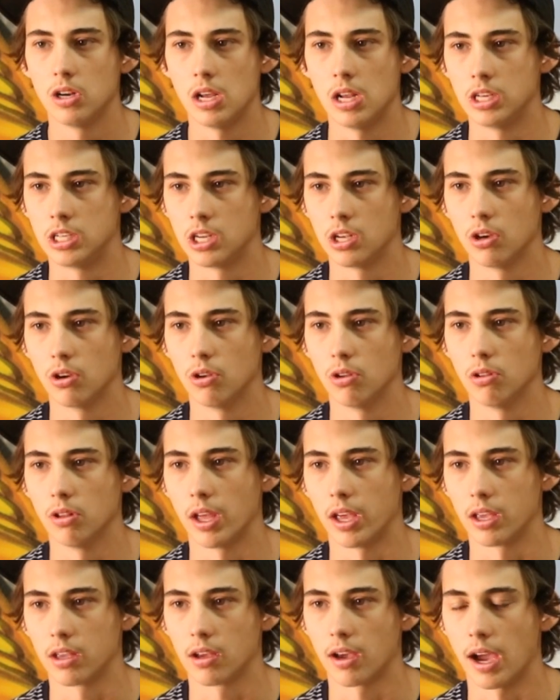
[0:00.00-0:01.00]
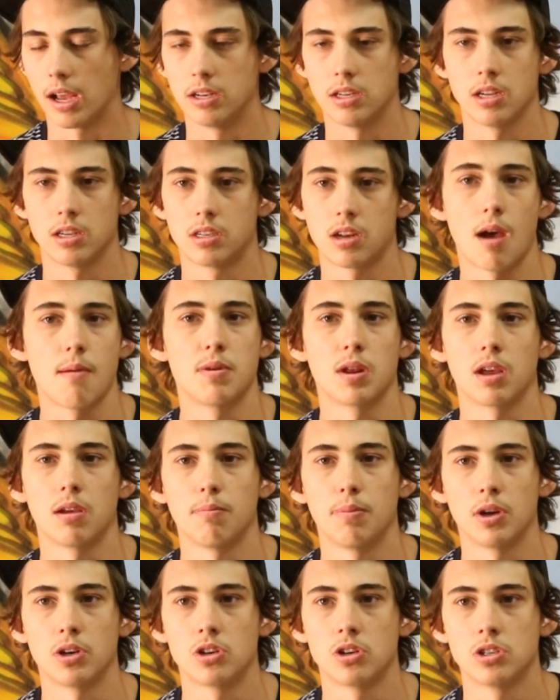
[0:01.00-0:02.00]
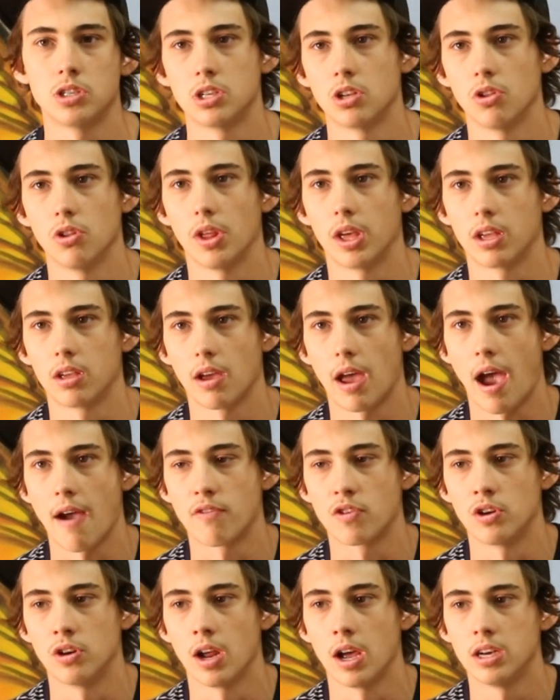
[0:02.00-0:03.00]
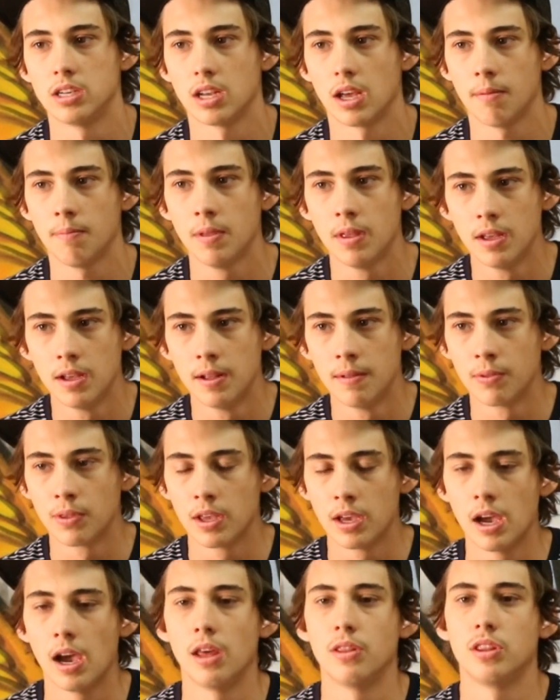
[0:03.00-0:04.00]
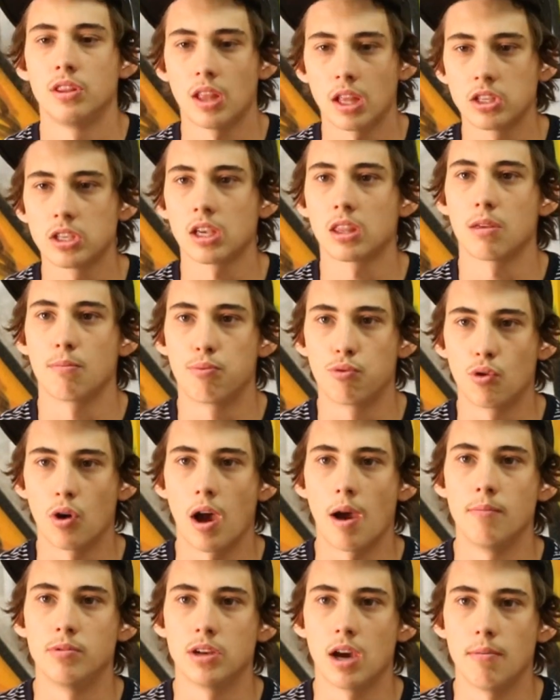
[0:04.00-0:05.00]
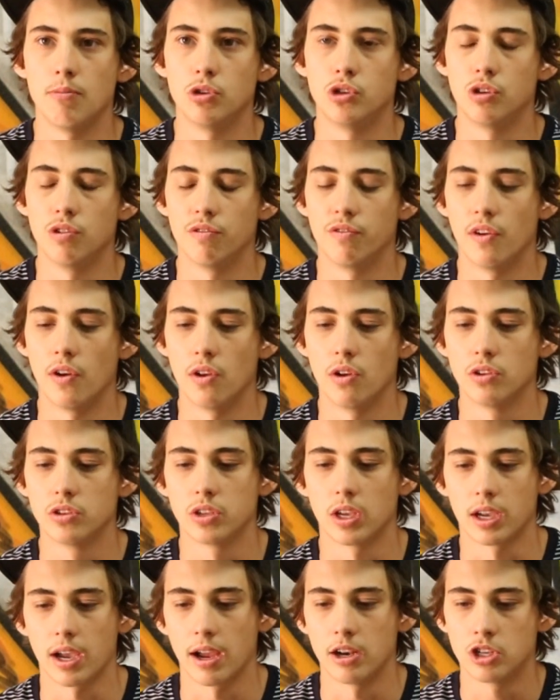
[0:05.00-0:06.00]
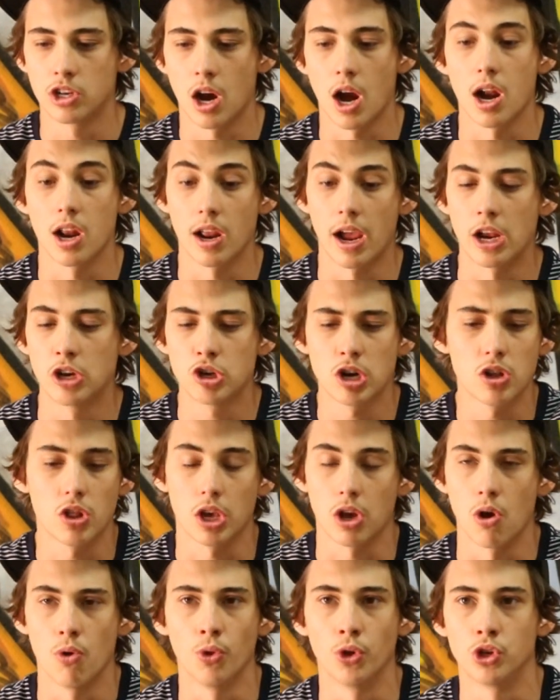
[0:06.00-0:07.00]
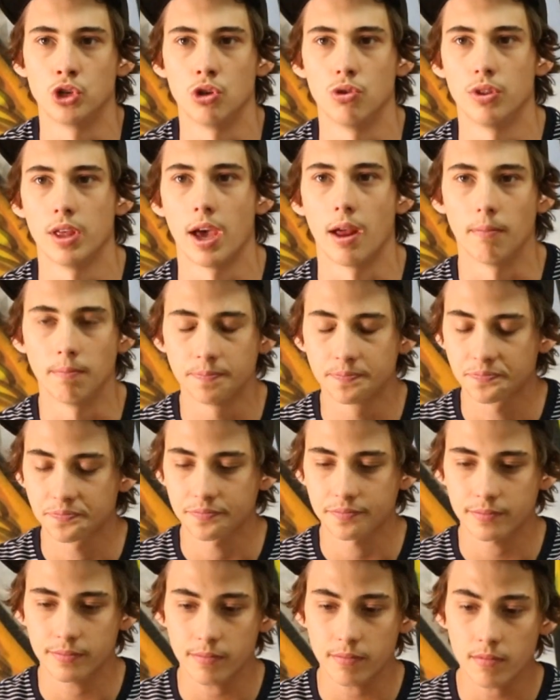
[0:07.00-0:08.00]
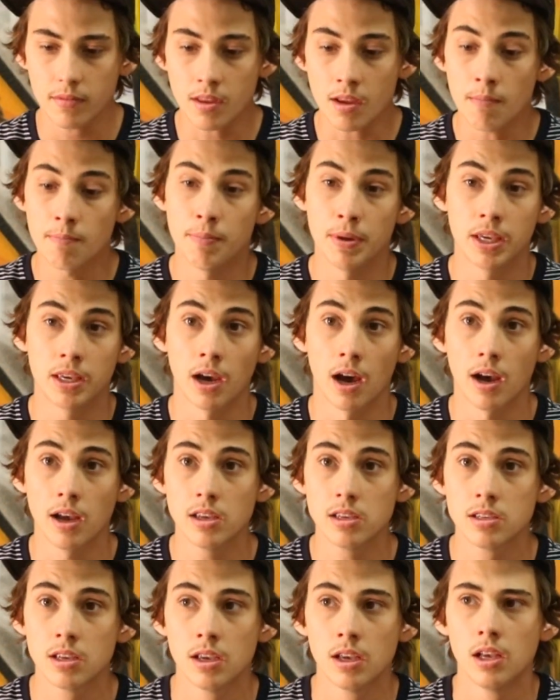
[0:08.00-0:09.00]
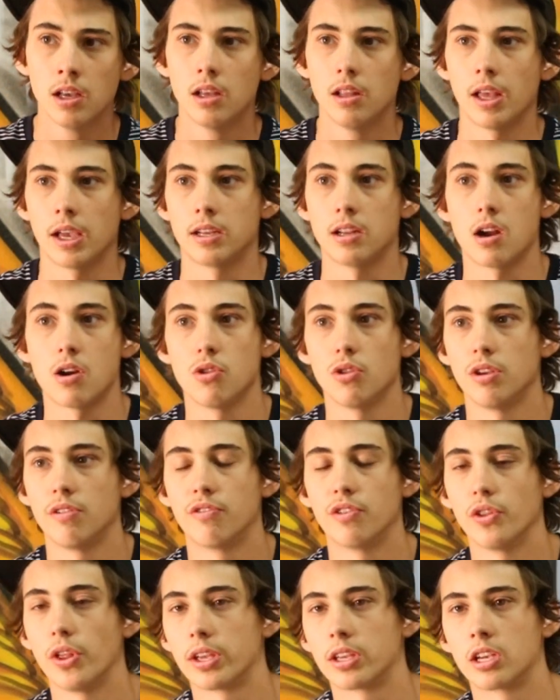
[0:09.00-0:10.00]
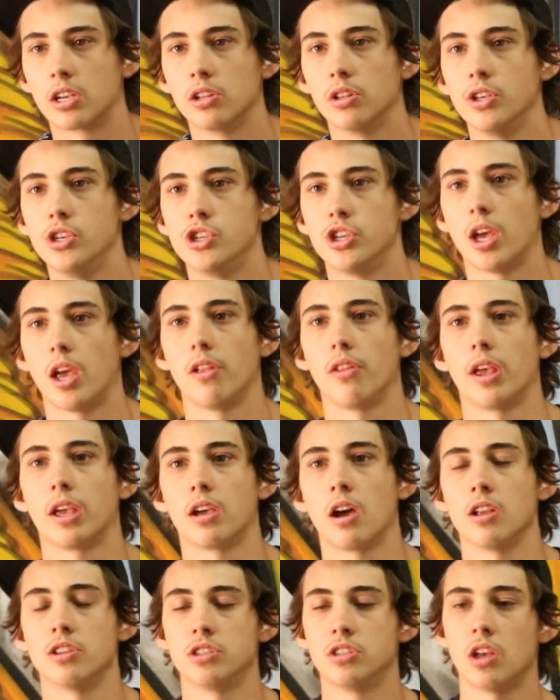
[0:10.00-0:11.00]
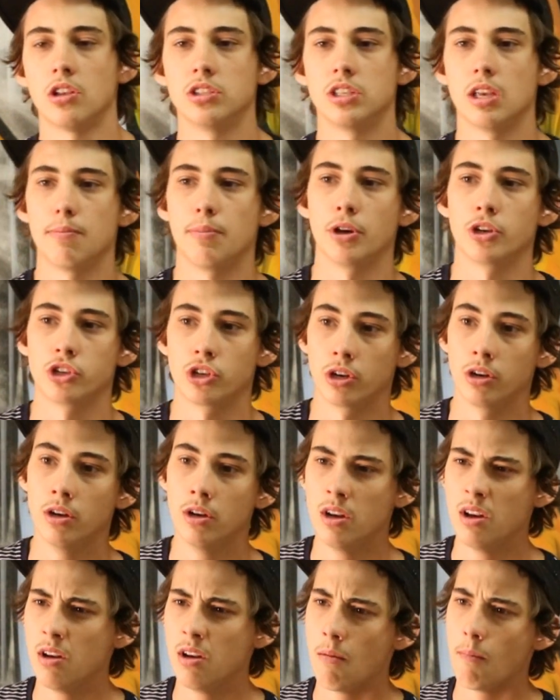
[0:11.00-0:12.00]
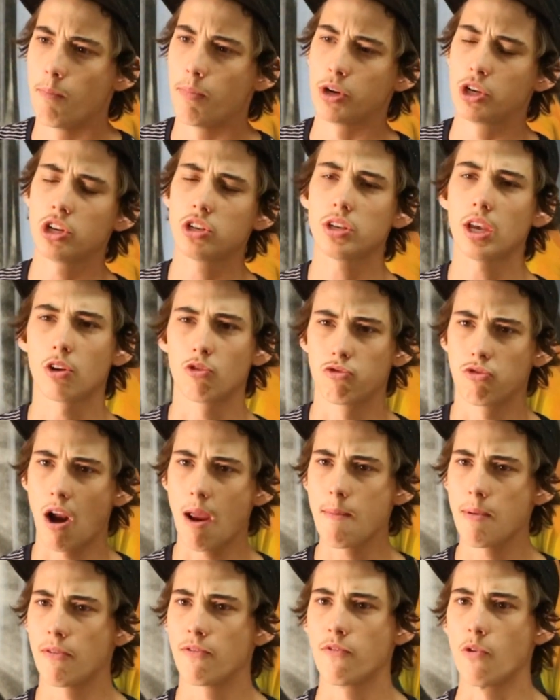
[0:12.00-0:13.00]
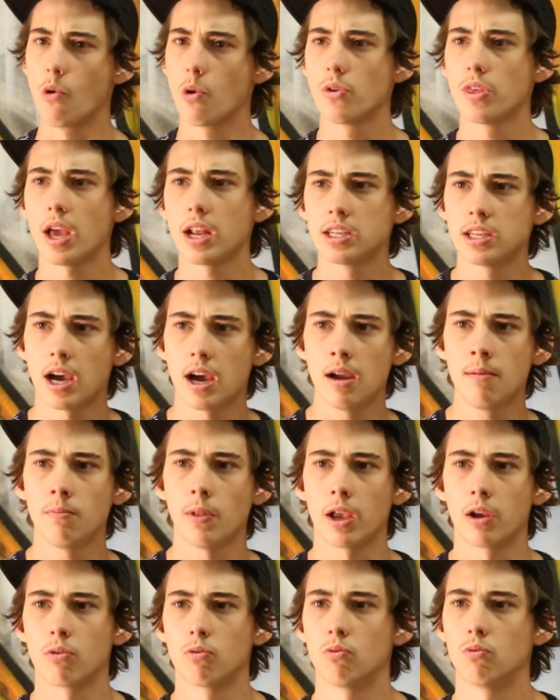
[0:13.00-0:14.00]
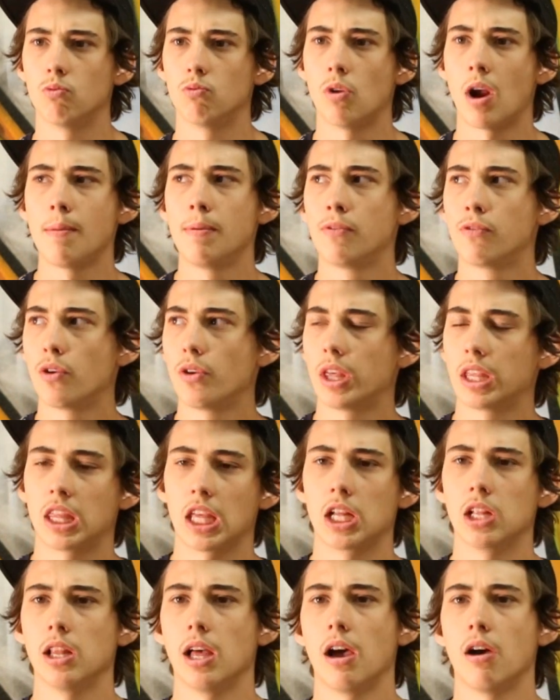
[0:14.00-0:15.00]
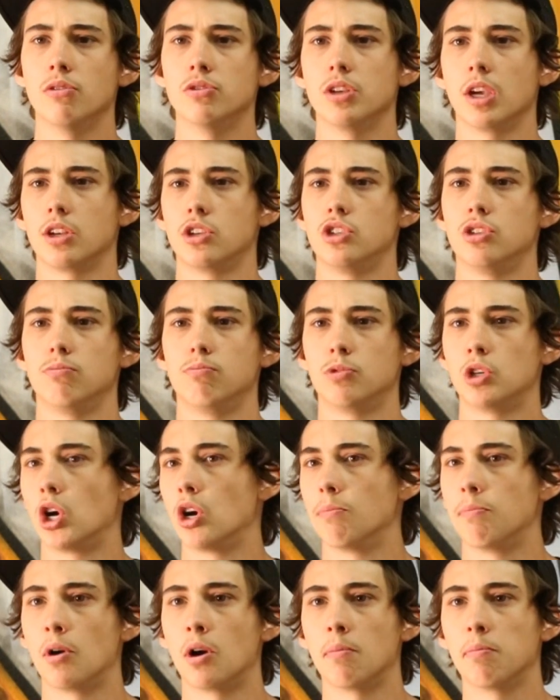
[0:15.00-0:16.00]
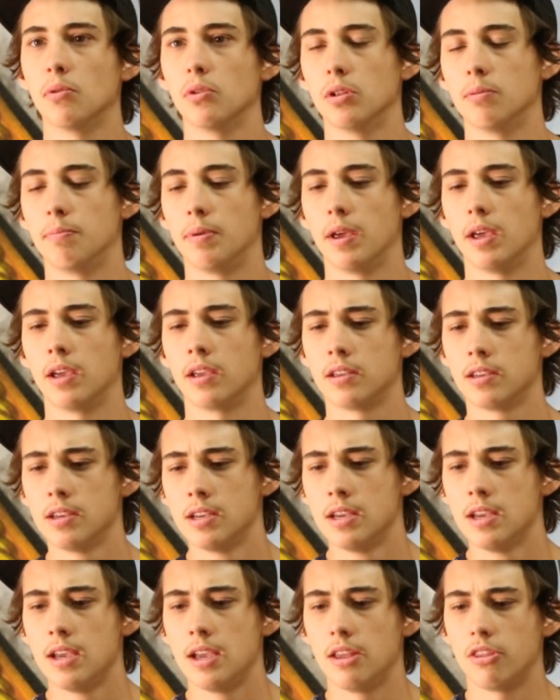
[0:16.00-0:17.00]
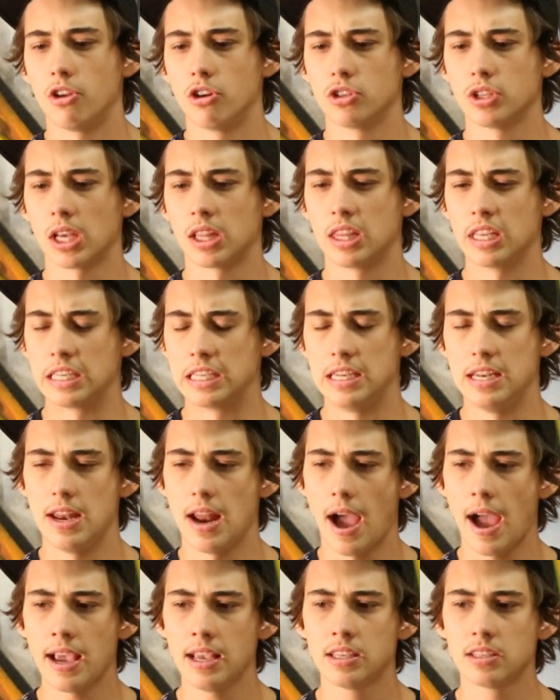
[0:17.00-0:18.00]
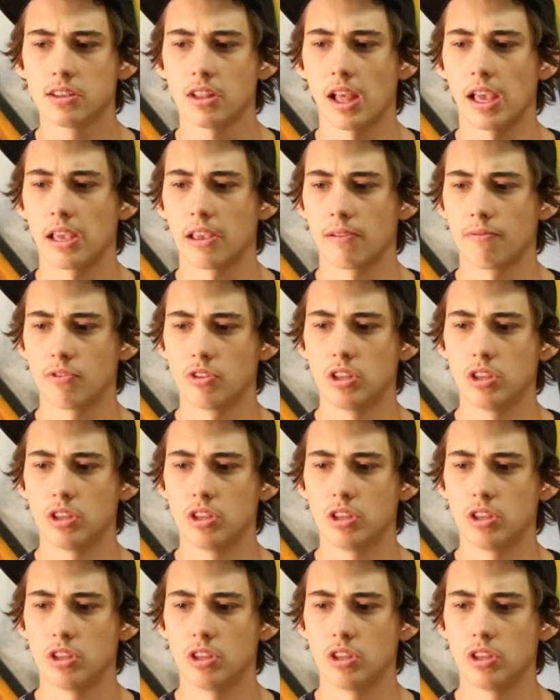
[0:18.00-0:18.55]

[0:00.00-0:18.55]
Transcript: until like I stop taking pictures until like after nighttime. I think that's like the prime time to shoot photos. Like I try to like only shoot then, because like not only for like a cliche like sunset picture, but just like right before that time, like right before like the clouds like turn purple and pink, there's like this nice like